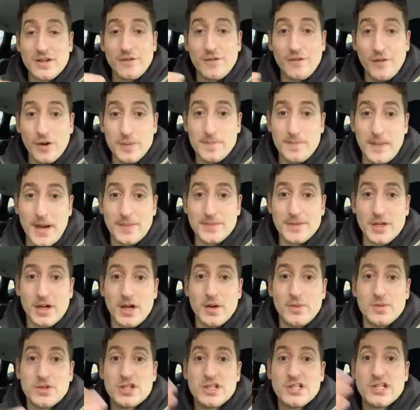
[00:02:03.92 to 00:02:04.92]
FODMAP
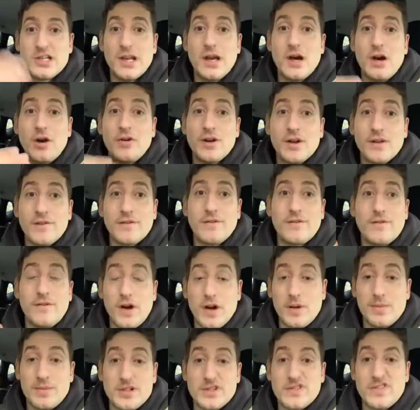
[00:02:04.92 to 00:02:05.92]
diet, which is lowering
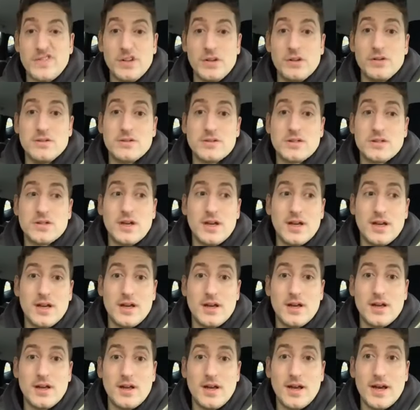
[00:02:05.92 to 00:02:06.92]
fibrous foods,
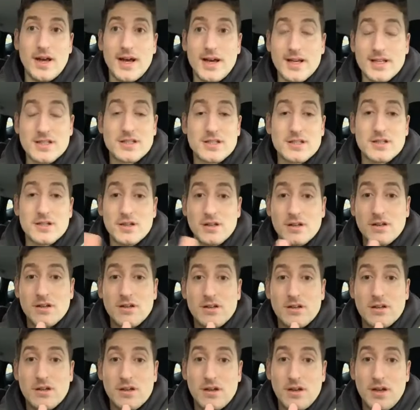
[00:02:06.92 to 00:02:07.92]
as
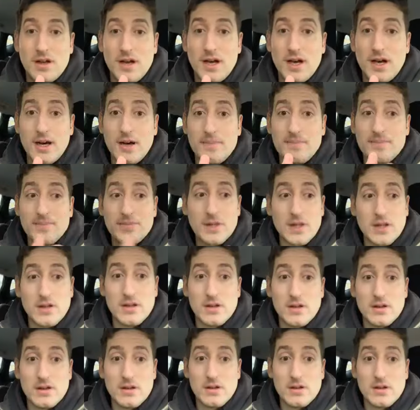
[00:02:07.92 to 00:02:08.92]
a
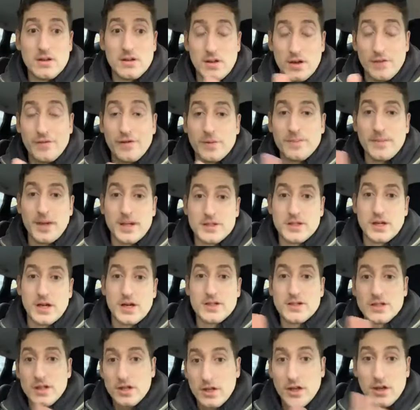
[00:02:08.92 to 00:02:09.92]
FODMAP
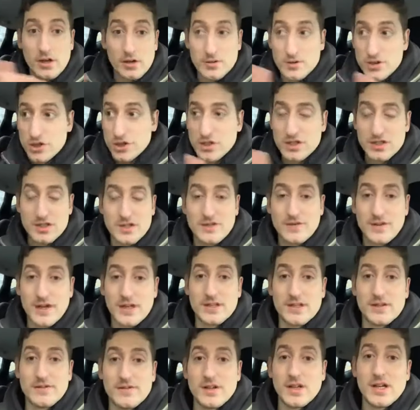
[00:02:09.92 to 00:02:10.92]
diet. So yoga was just as
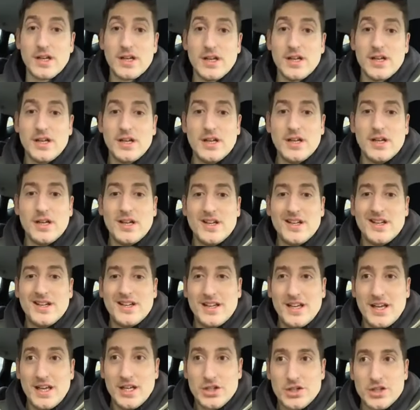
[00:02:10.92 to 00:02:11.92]
effective.
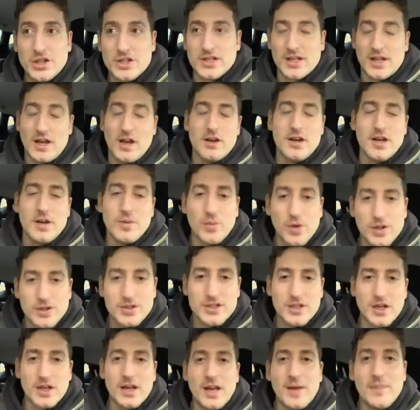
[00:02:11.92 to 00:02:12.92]
Interesting. Only in one
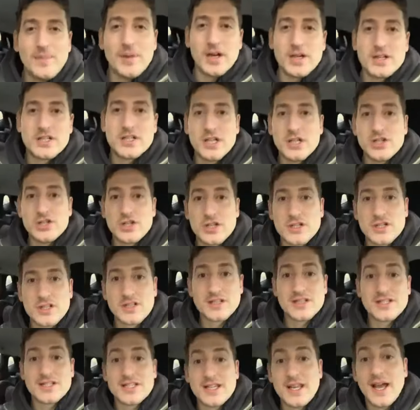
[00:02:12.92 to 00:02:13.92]
study, but it's interesting
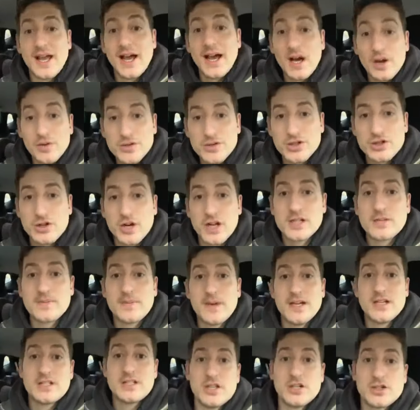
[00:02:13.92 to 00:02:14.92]
to see how stress
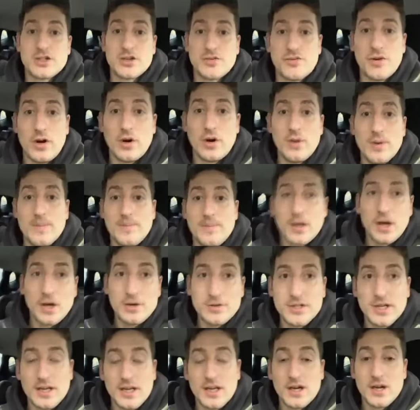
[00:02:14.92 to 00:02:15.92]
plays such a role in
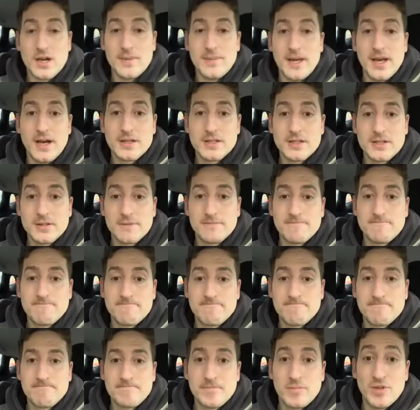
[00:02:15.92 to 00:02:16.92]
bloating and IBS,
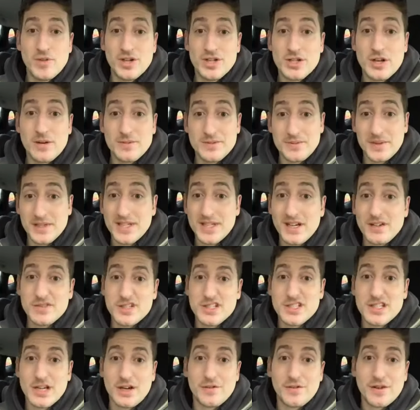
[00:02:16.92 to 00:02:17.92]
which comes back down
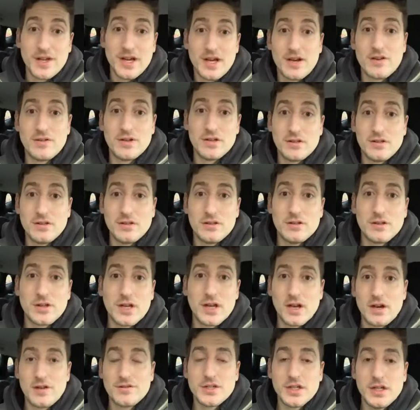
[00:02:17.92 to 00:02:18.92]
to self-care and
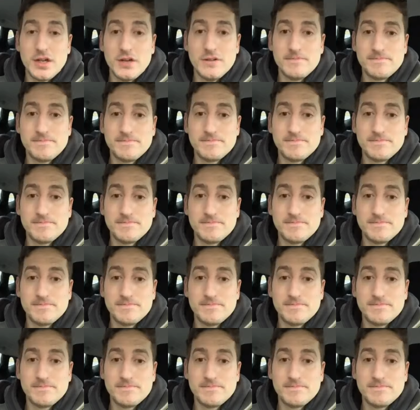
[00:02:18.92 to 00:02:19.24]
looking after you.